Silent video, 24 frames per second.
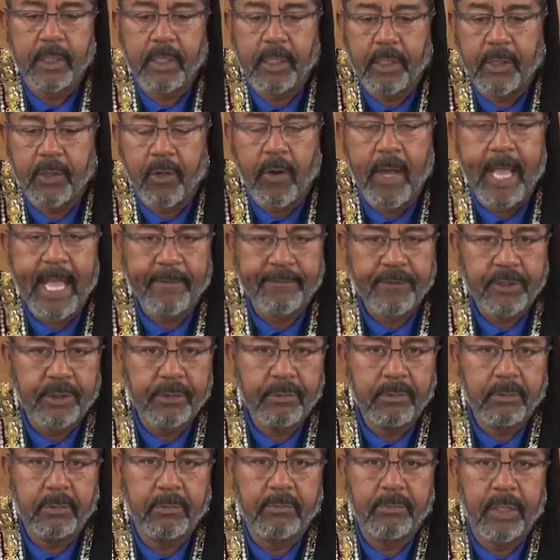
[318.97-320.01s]
You don't have to,
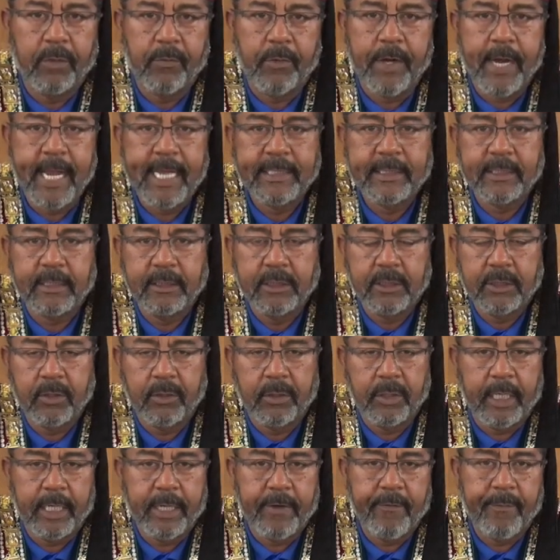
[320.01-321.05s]
but we're asking so
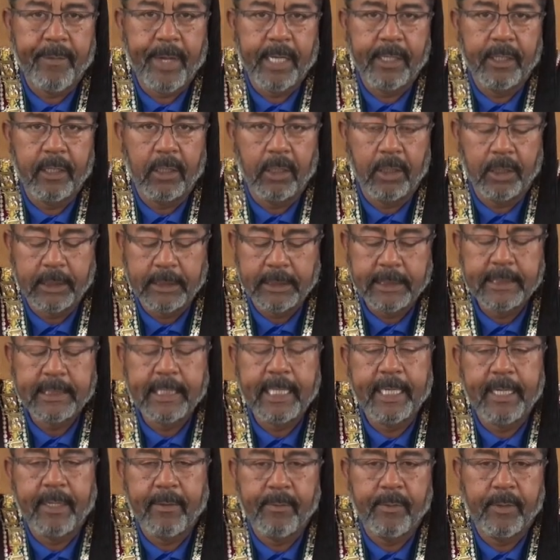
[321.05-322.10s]
that everybody will look the
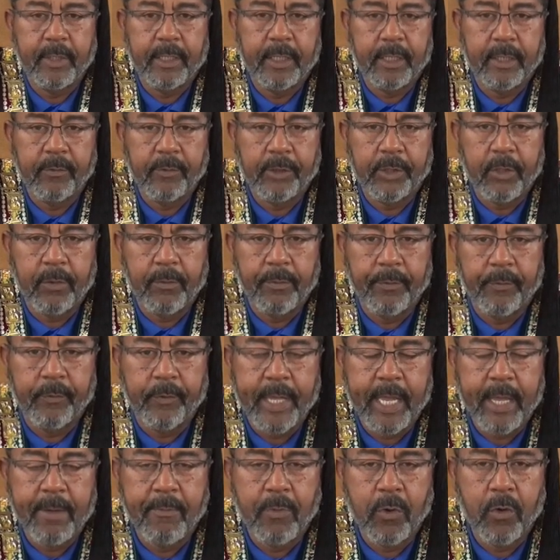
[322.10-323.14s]
same. We know
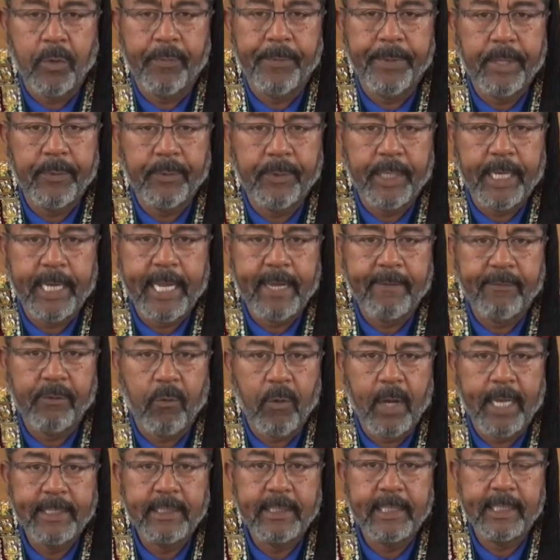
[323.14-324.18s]
we have more people that have the
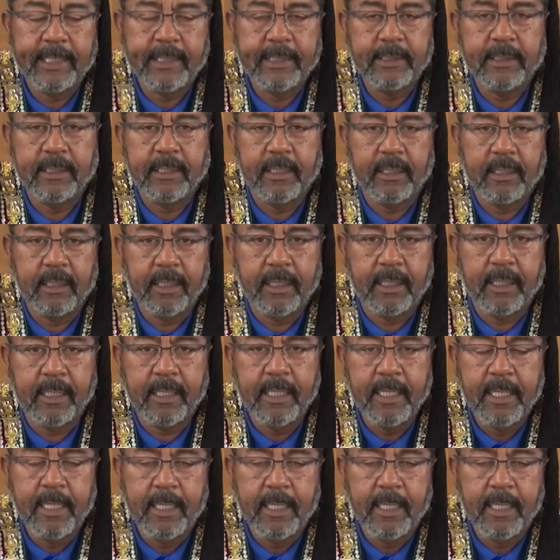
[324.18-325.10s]
white Dickies than the